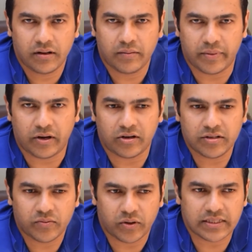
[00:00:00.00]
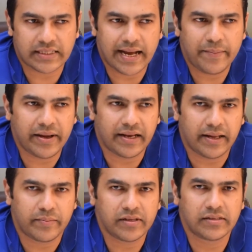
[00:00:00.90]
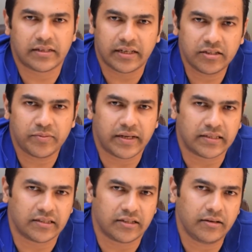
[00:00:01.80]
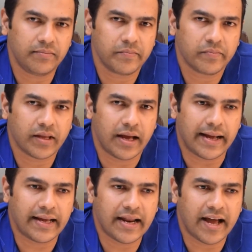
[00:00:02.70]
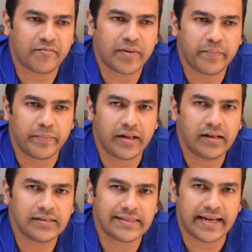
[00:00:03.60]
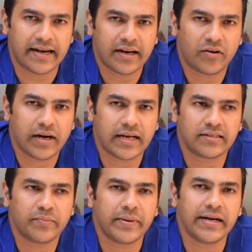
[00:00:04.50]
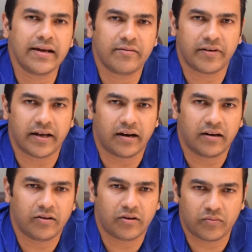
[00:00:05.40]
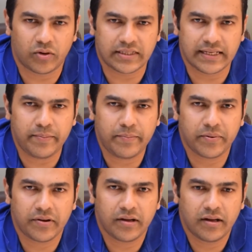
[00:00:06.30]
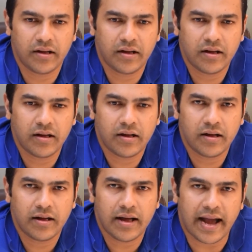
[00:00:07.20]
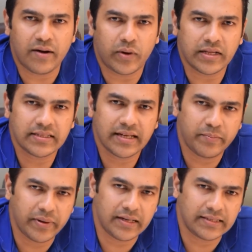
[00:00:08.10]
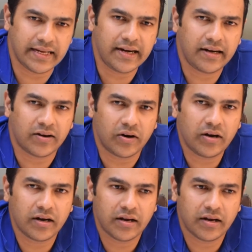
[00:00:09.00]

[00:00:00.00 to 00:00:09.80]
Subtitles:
Because WhatsApp enables rich messaging, I can have my bill sent out as a PDF file on WhatsApp. And once that bill is sent out,